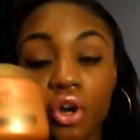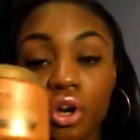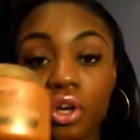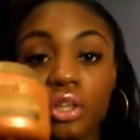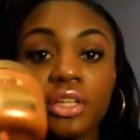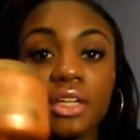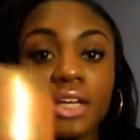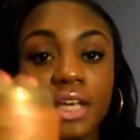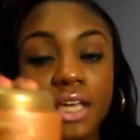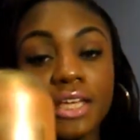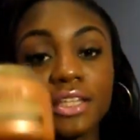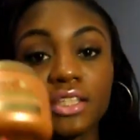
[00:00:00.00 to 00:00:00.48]

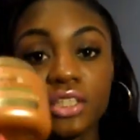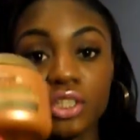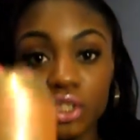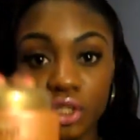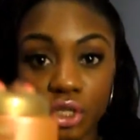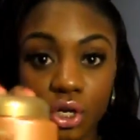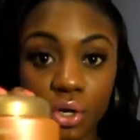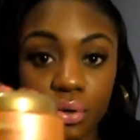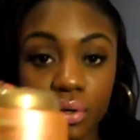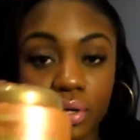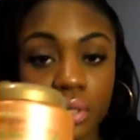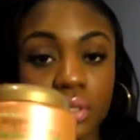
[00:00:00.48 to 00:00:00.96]
Curl
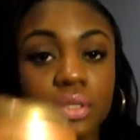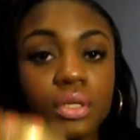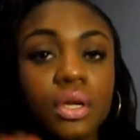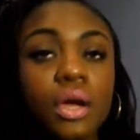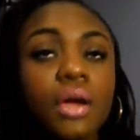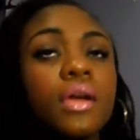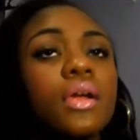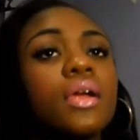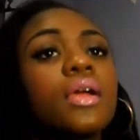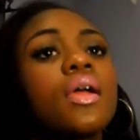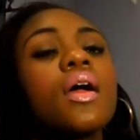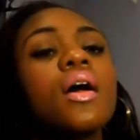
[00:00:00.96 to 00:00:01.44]
Enhancing Yogurt.
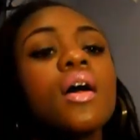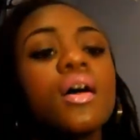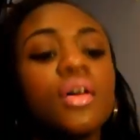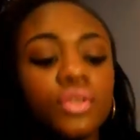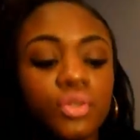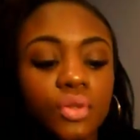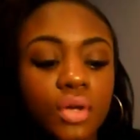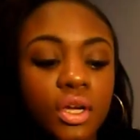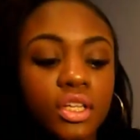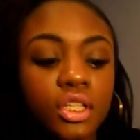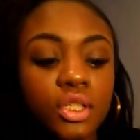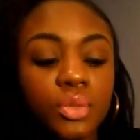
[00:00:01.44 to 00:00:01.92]
Sorry.
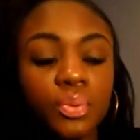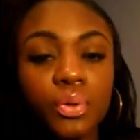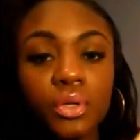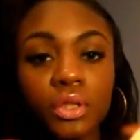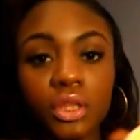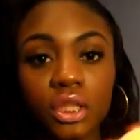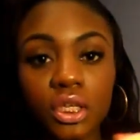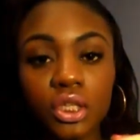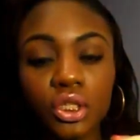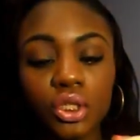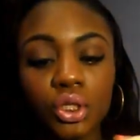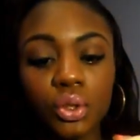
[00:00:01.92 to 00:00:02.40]
So I just
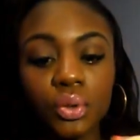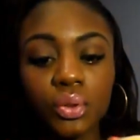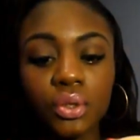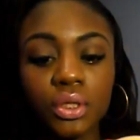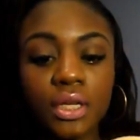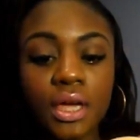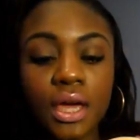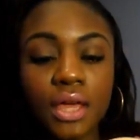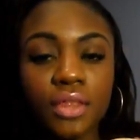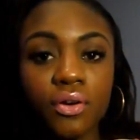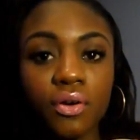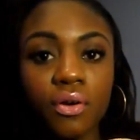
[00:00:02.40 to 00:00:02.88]
put these two
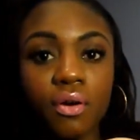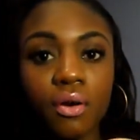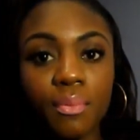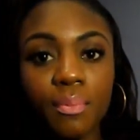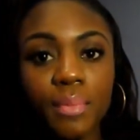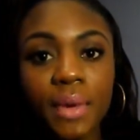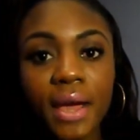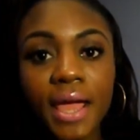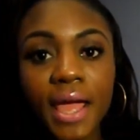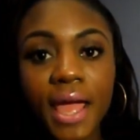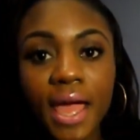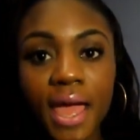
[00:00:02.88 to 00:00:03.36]
together
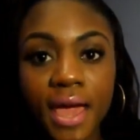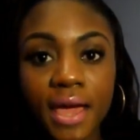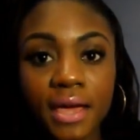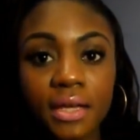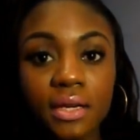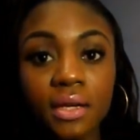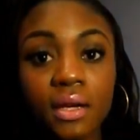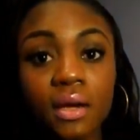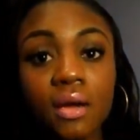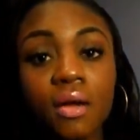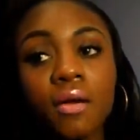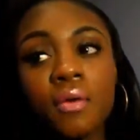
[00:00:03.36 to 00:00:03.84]
on my
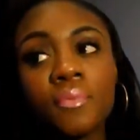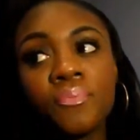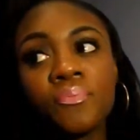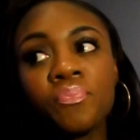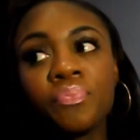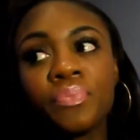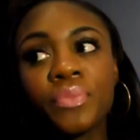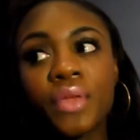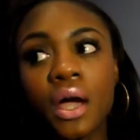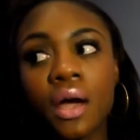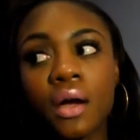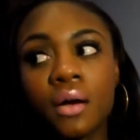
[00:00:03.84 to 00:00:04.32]
head,
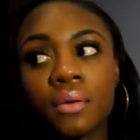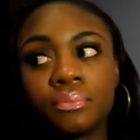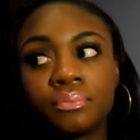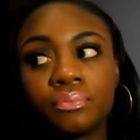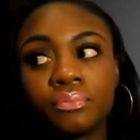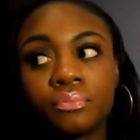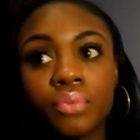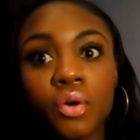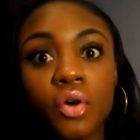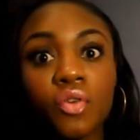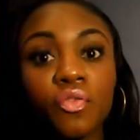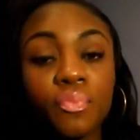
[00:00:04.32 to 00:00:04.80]

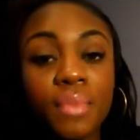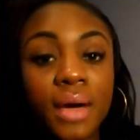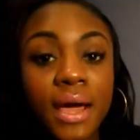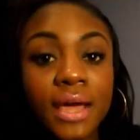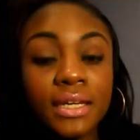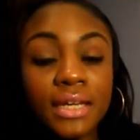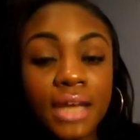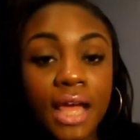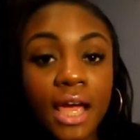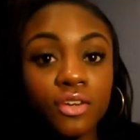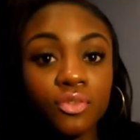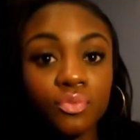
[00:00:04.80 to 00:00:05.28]
both
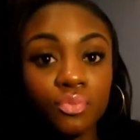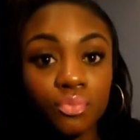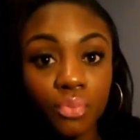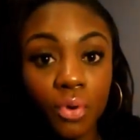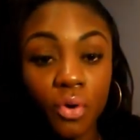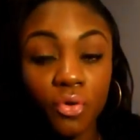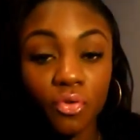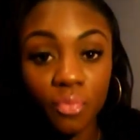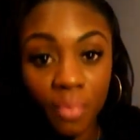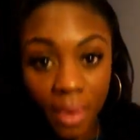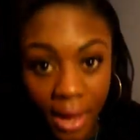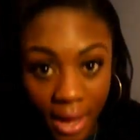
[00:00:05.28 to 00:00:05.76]
my
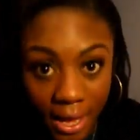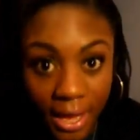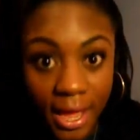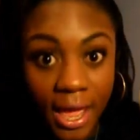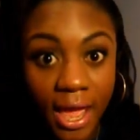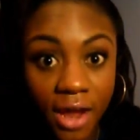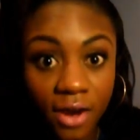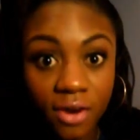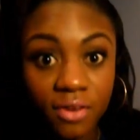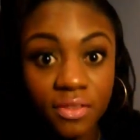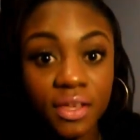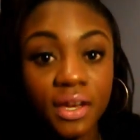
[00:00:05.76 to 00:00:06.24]

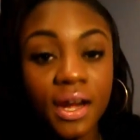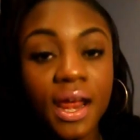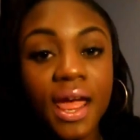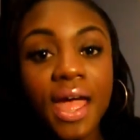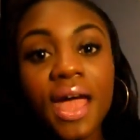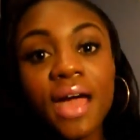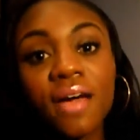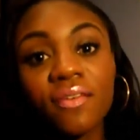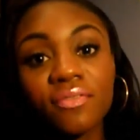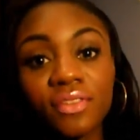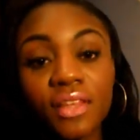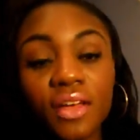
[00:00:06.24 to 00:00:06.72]
hair that I
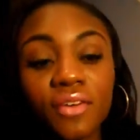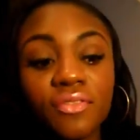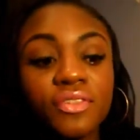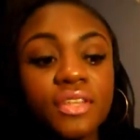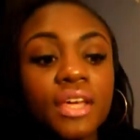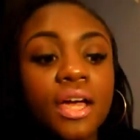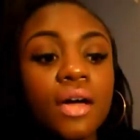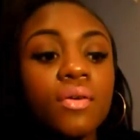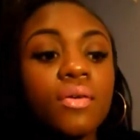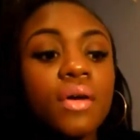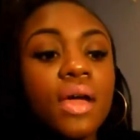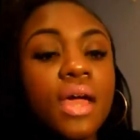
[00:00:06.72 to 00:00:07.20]
have left
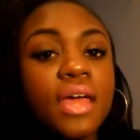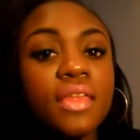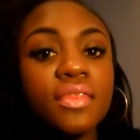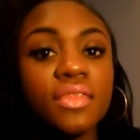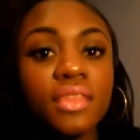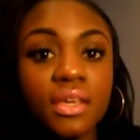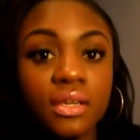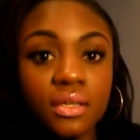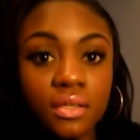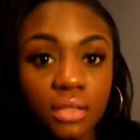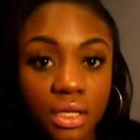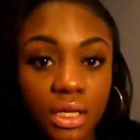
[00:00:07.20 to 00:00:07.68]
out,
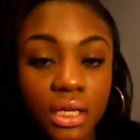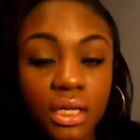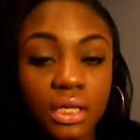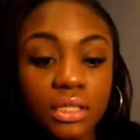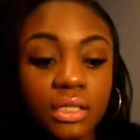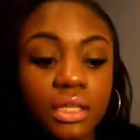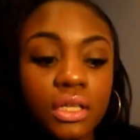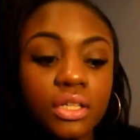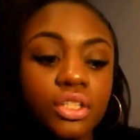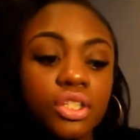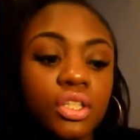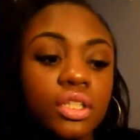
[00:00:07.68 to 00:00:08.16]
and then the
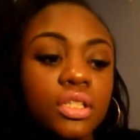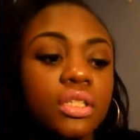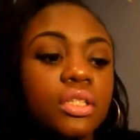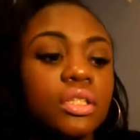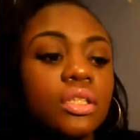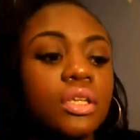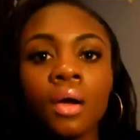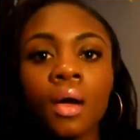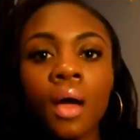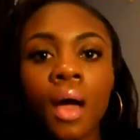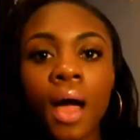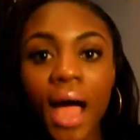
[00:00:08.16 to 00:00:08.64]
extensions.